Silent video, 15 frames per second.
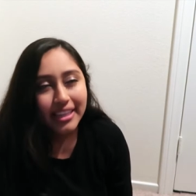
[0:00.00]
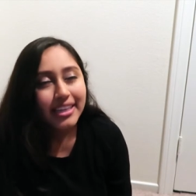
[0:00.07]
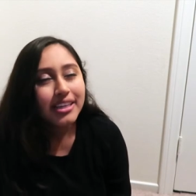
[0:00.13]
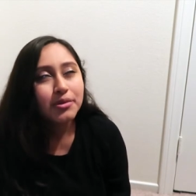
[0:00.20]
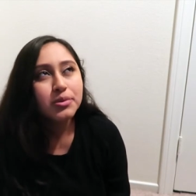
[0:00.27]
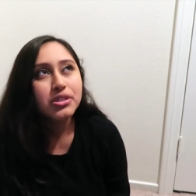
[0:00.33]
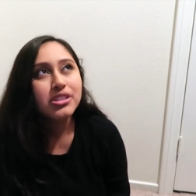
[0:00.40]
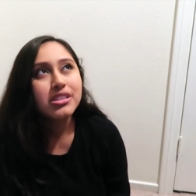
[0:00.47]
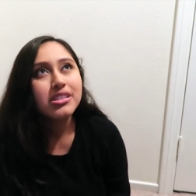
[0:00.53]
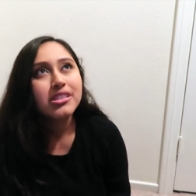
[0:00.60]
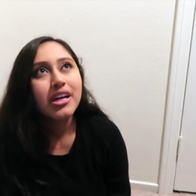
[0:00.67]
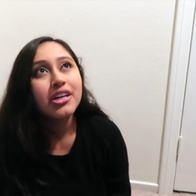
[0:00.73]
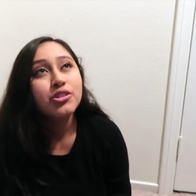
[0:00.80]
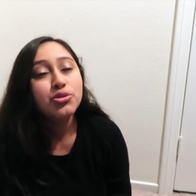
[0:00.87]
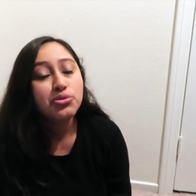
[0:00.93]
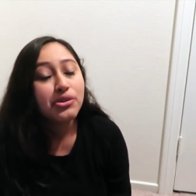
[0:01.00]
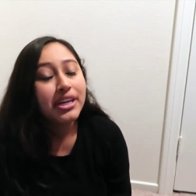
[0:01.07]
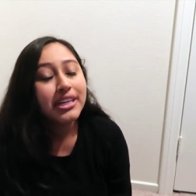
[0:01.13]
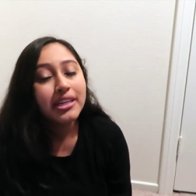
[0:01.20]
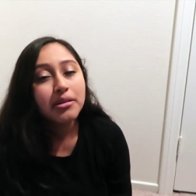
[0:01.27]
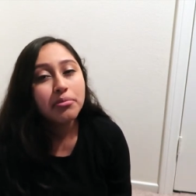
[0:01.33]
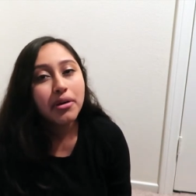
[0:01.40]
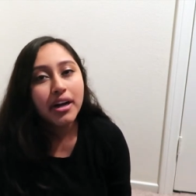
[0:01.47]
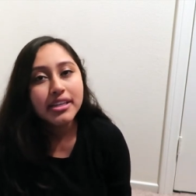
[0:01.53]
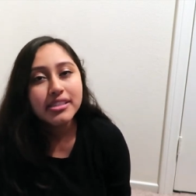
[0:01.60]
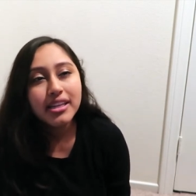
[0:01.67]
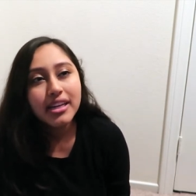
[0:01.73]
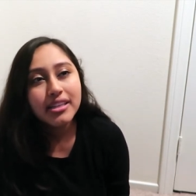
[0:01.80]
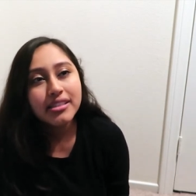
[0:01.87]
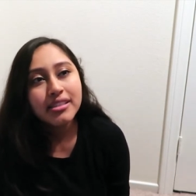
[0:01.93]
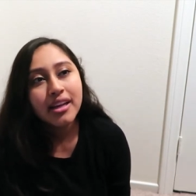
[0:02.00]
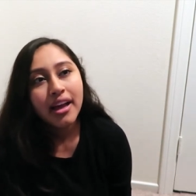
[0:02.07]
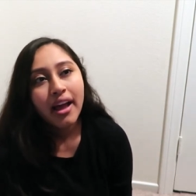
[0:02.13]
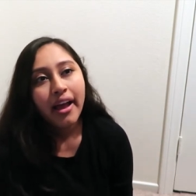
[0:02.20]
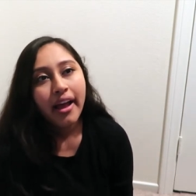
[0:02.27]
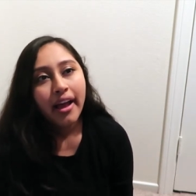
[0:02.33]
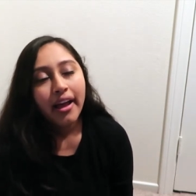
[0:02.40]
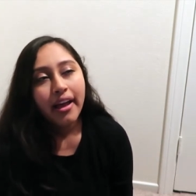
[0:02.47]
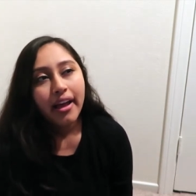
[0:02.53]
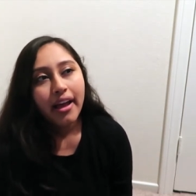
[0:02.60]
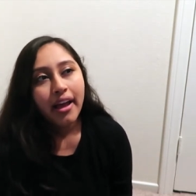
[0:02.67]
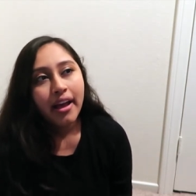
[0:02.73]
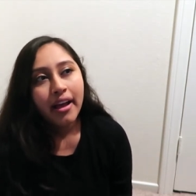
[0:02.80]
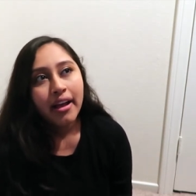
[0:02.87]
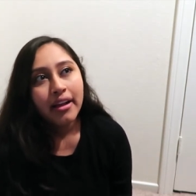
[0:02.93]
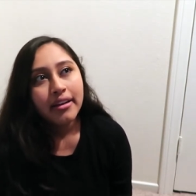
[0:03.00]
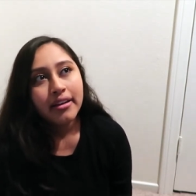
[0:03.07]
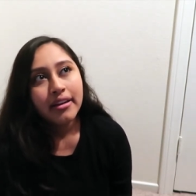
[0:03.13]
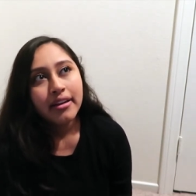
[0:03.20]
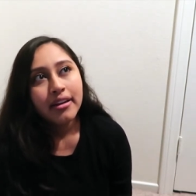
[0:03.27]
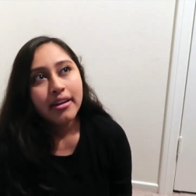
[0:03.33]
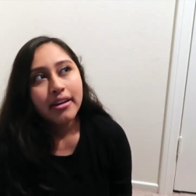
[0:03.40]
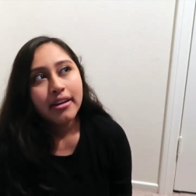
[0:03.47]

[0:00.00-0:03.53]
Like, it was just a draining process, and